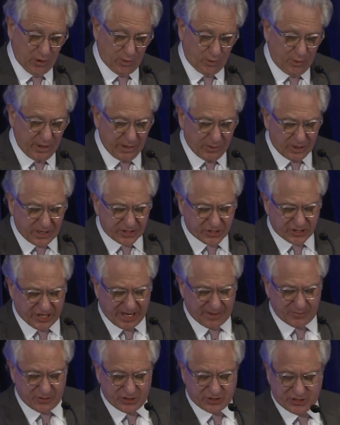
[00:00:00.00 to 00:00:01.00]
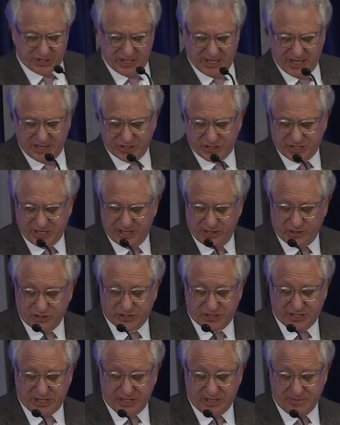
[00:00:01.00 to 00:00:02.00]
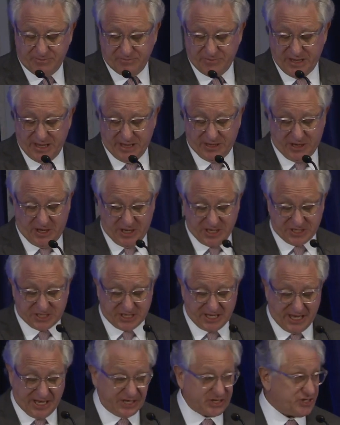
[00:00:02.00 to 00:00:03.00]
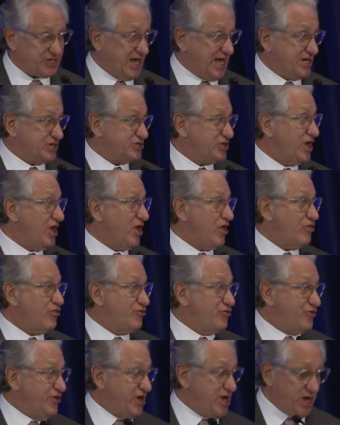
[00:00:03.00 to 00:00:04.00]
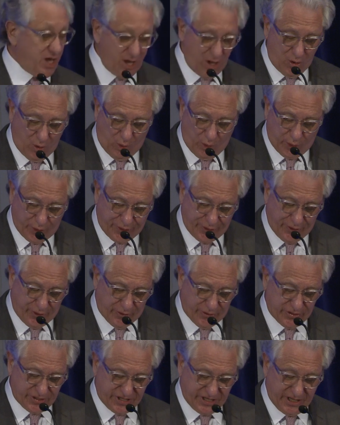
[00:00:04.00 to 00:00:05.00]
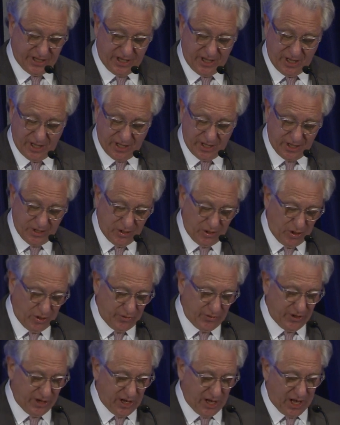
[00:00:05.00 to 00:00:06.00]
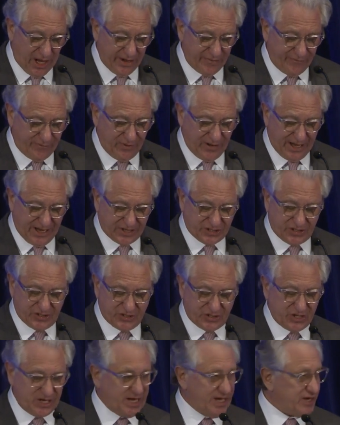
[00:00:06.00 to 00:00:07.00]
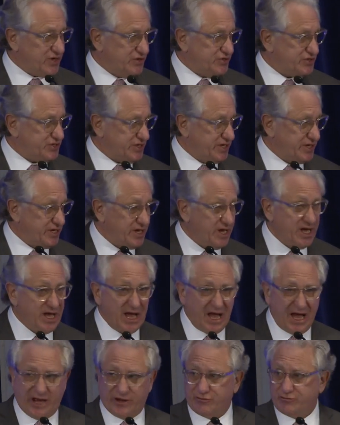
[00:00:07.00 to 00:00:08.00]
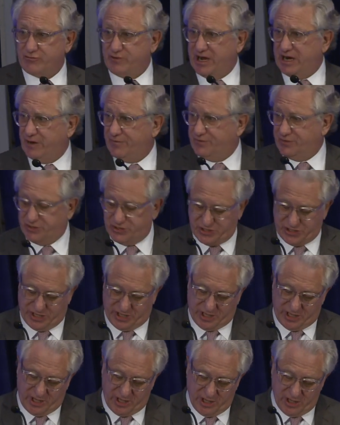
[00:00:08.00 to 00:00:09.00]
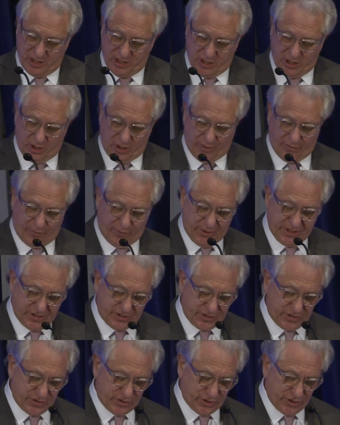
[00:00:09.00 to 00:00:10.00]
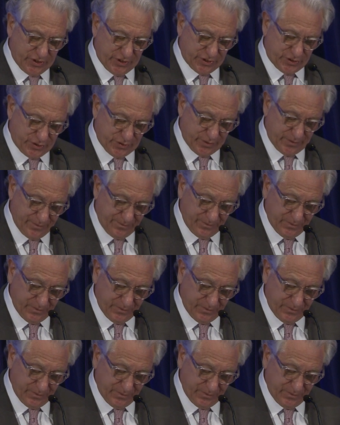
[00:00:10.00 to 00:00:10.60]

We will establish the NCLC and ICS as the authority on the life, lessons, legacy, and relevancy of Winston Churchill.